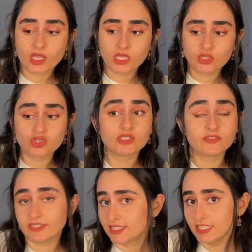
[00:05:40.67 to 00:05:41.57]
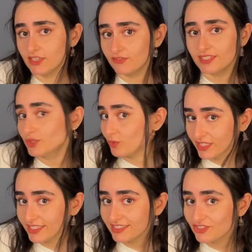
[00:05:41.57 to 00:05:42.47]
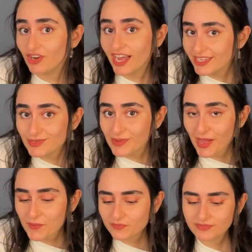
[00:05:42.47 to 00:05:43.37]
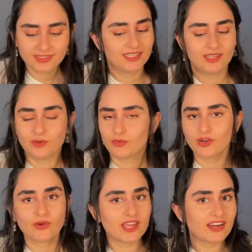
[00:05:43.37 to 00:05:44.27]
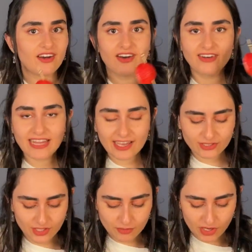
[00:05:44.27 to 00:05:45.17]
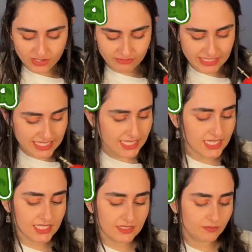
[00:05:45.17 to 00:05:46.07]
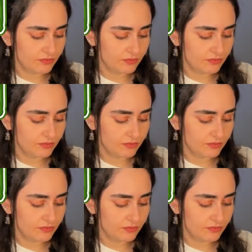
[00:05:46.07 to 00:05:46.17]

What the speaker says: you should definitely give this one a try as well. We're going all out on margaritas.